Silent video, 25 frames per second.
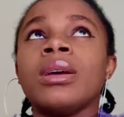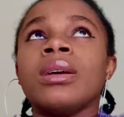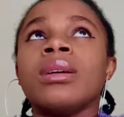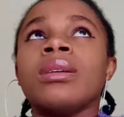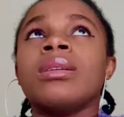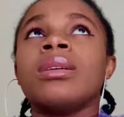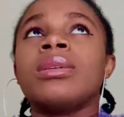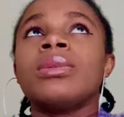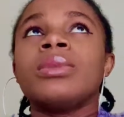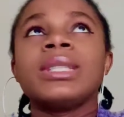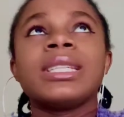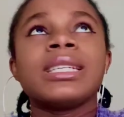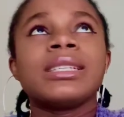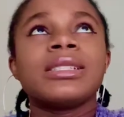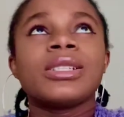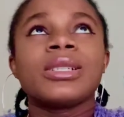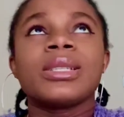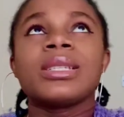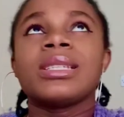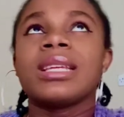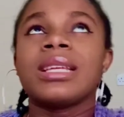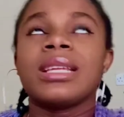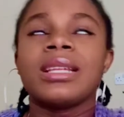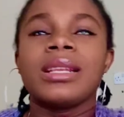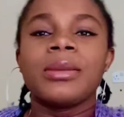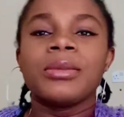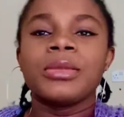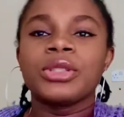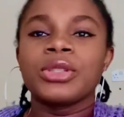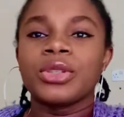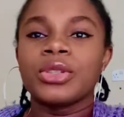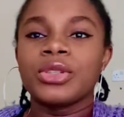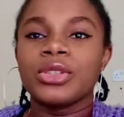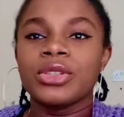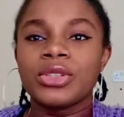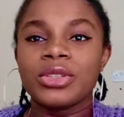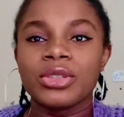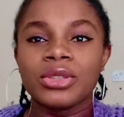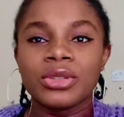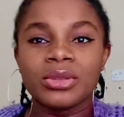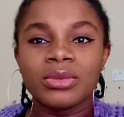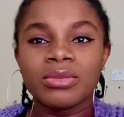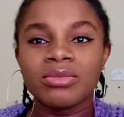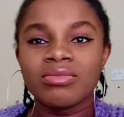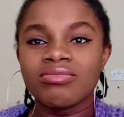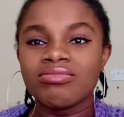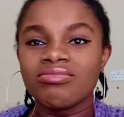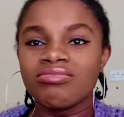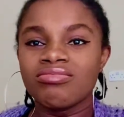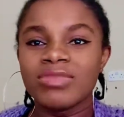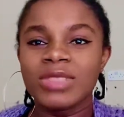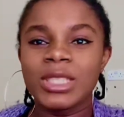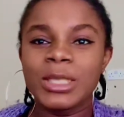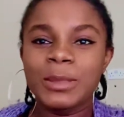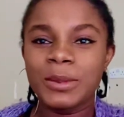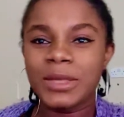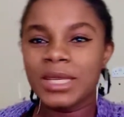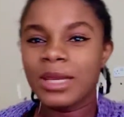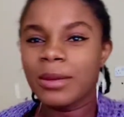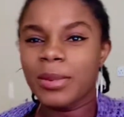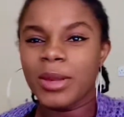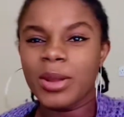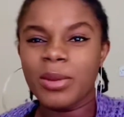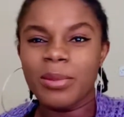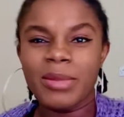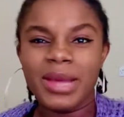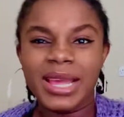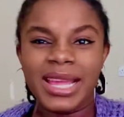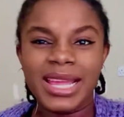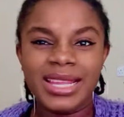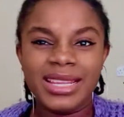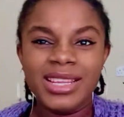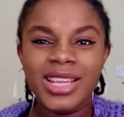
when i just said let me just speak about my